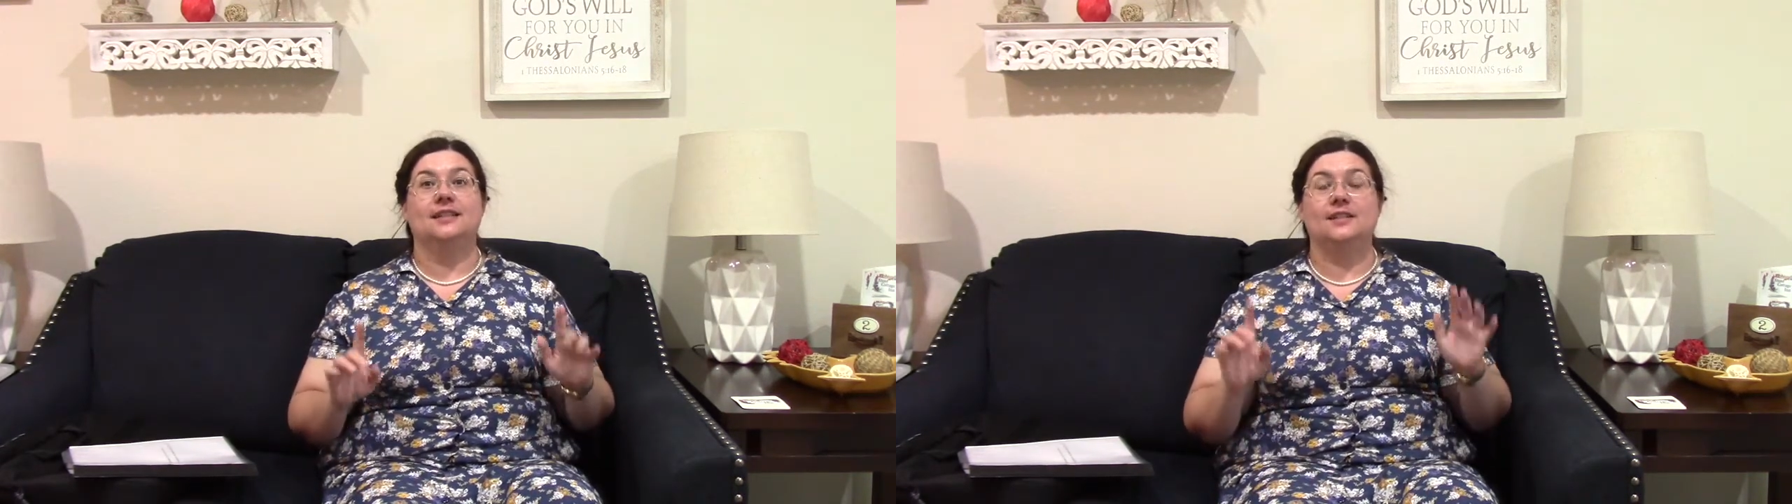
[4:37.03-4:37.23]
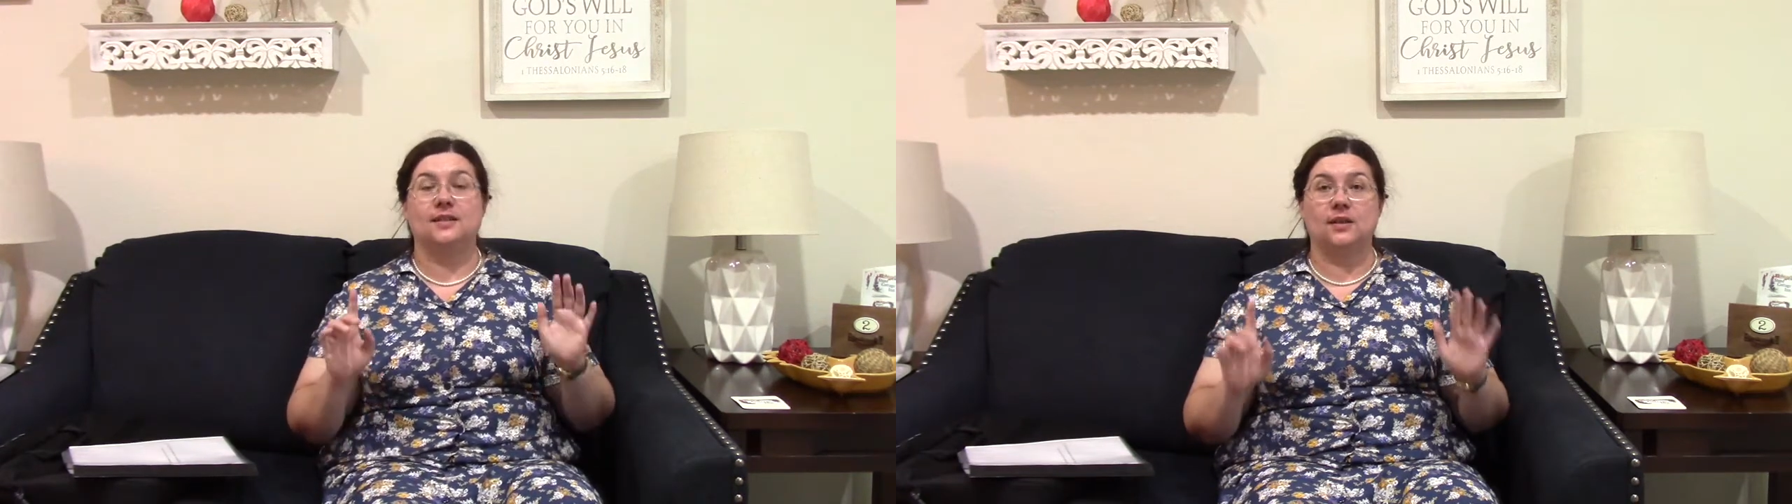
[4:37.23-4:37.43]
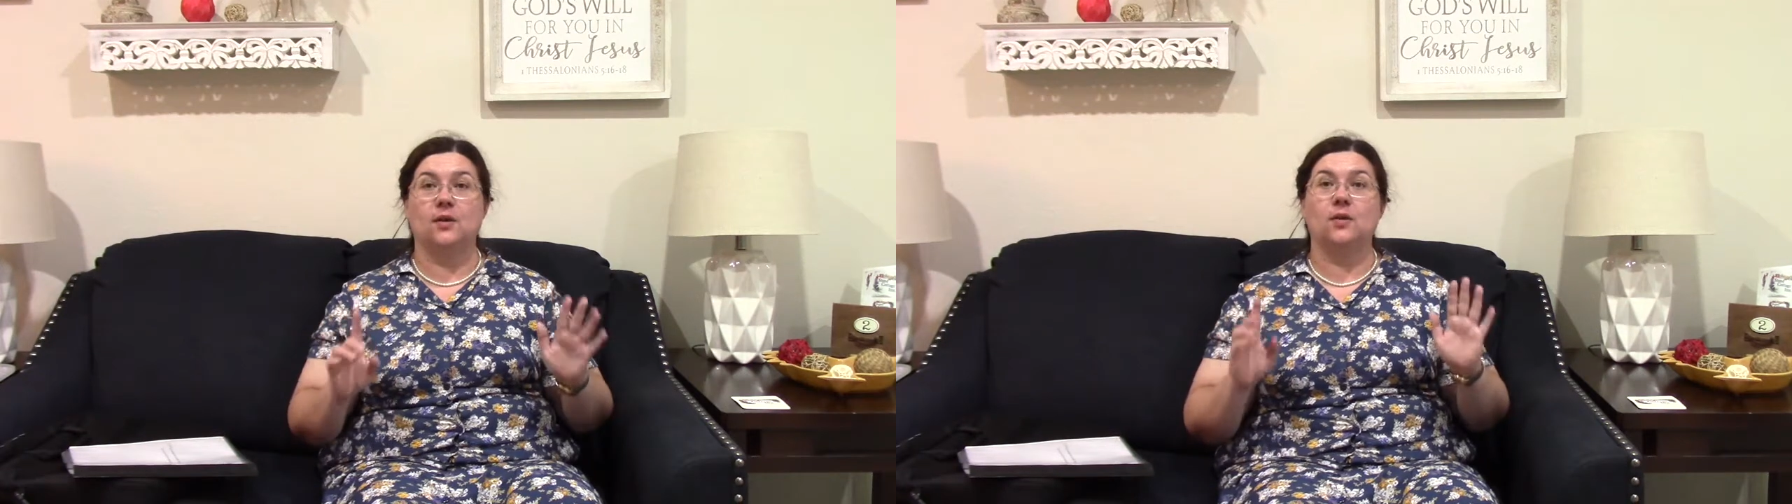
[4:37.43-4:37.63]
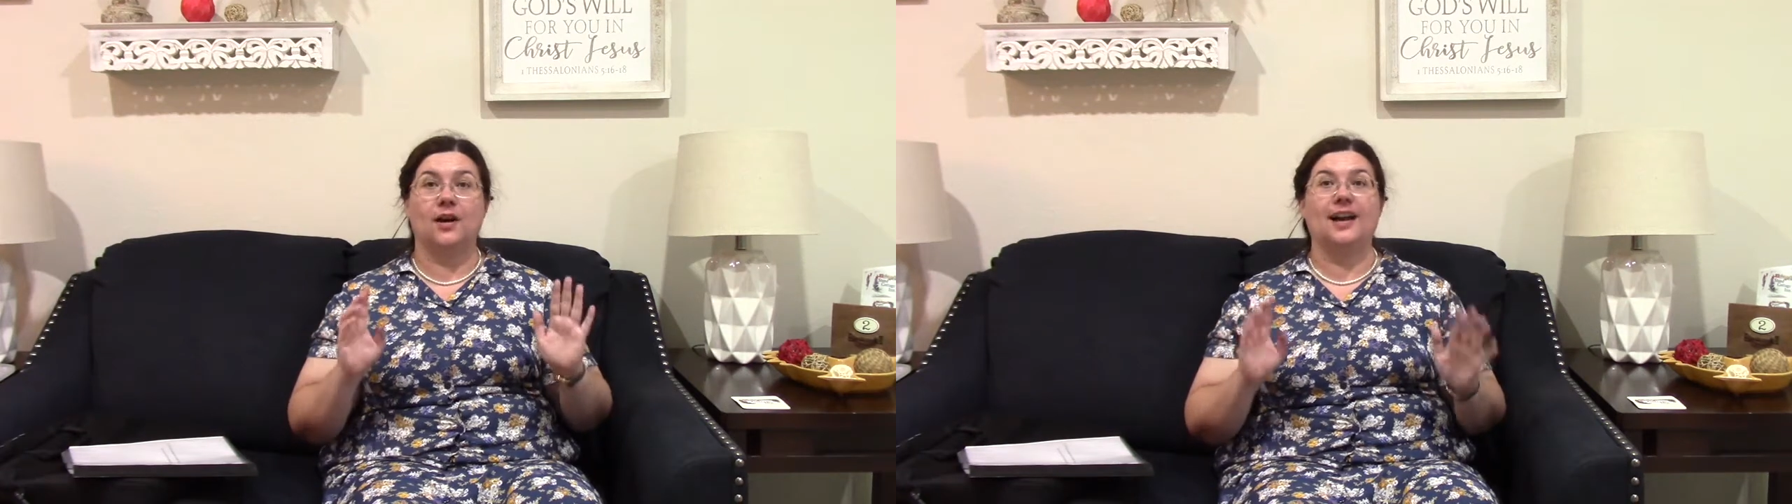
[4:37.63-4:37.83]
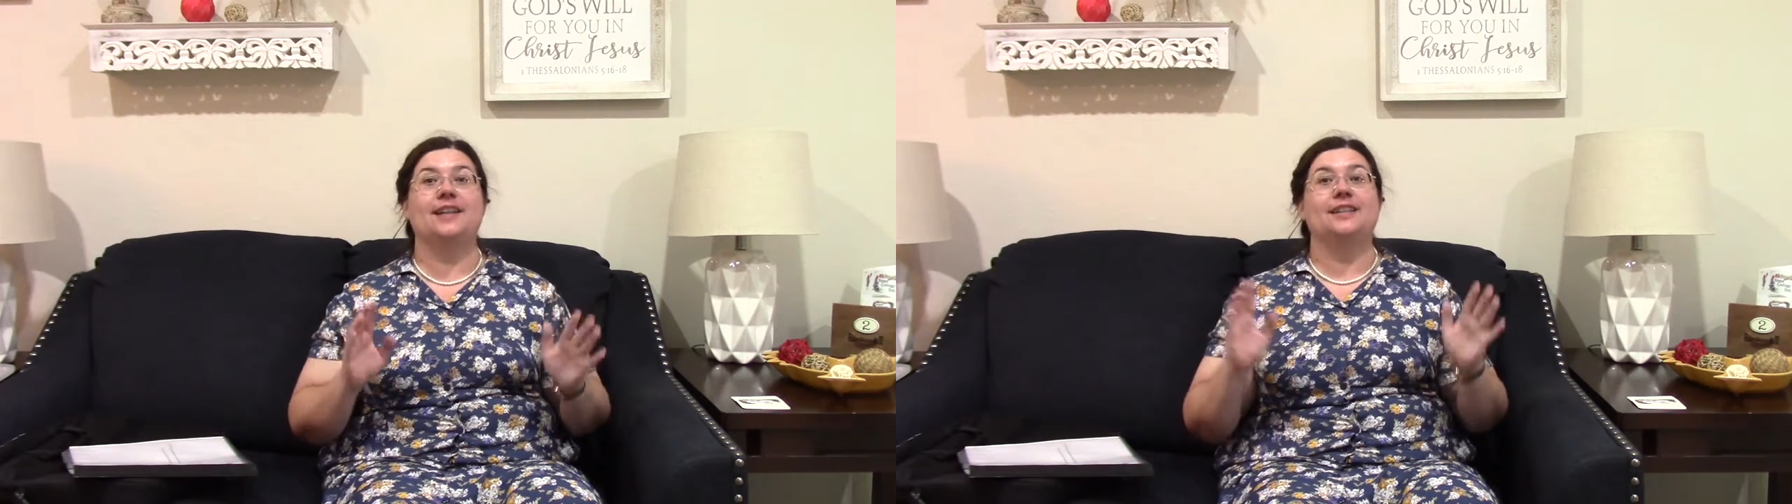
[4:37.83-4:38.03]
so
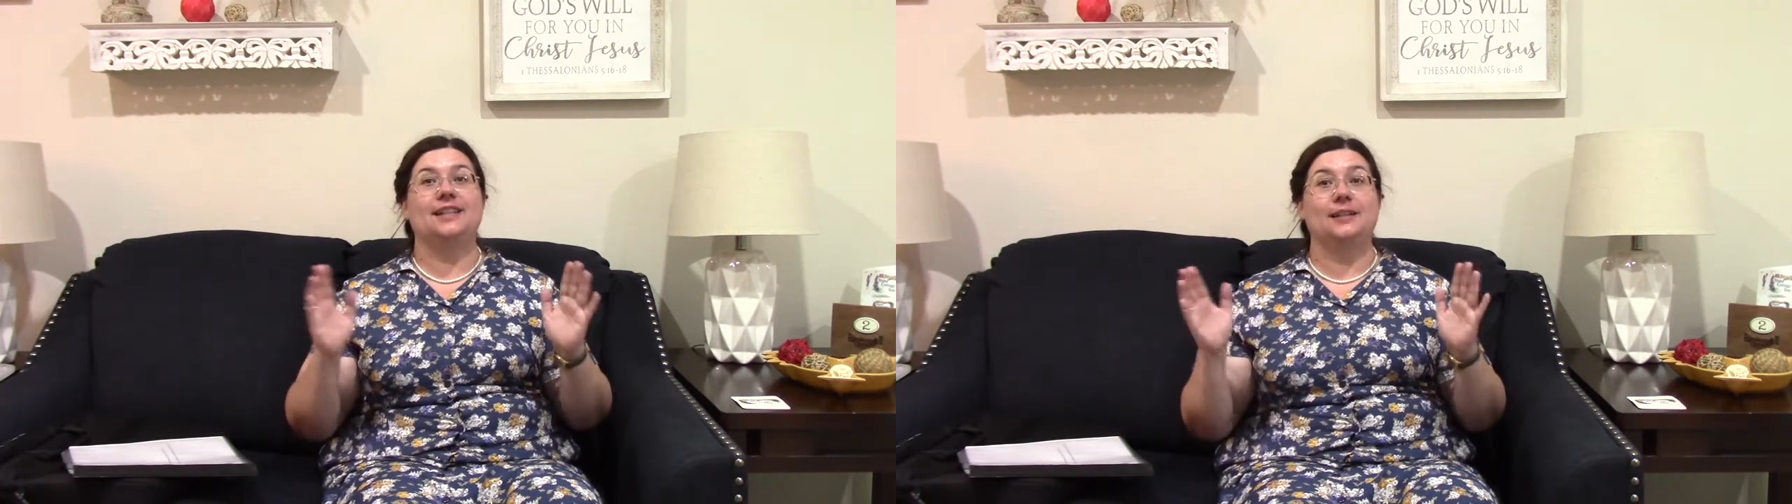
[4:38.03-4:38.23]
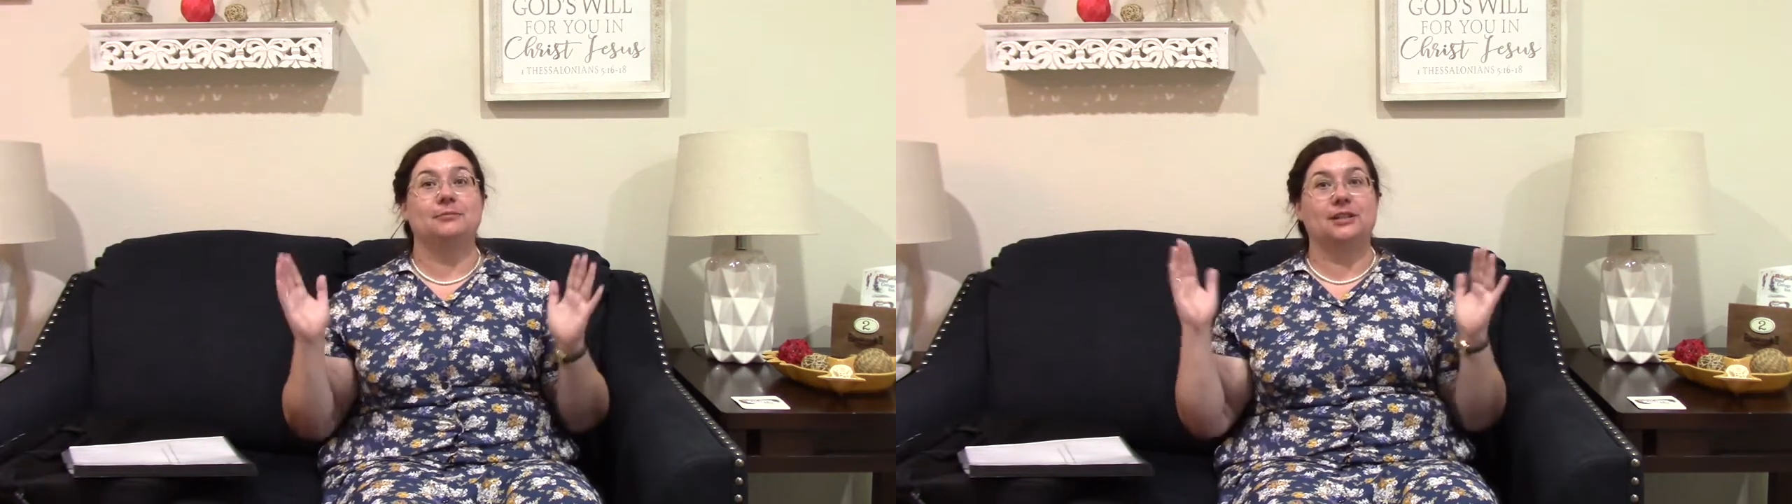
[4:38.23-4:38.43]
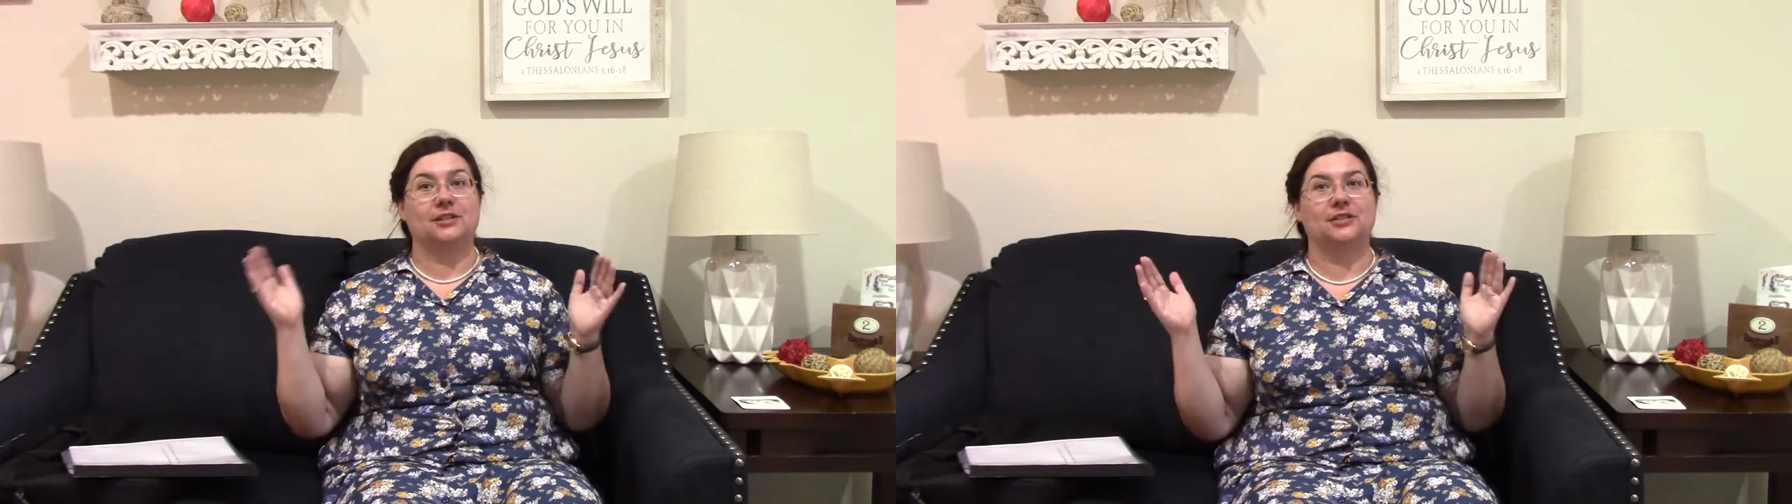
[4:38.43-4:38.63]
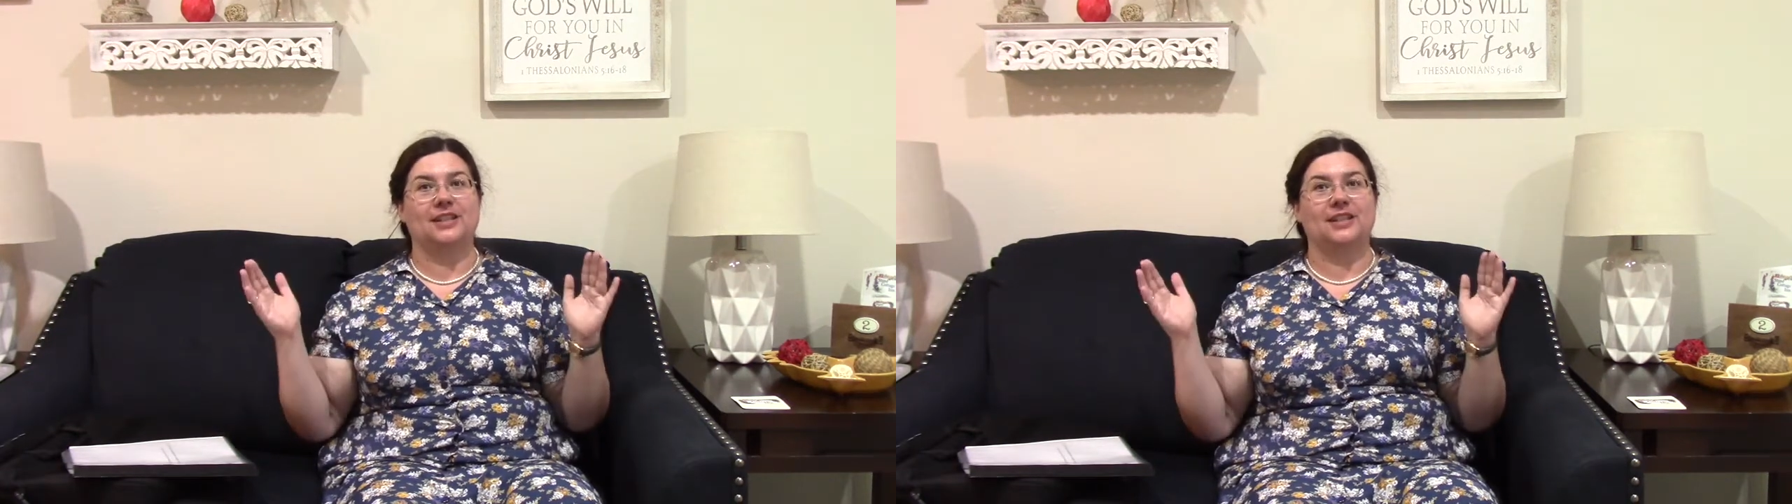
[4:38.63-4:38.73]
I could get a picture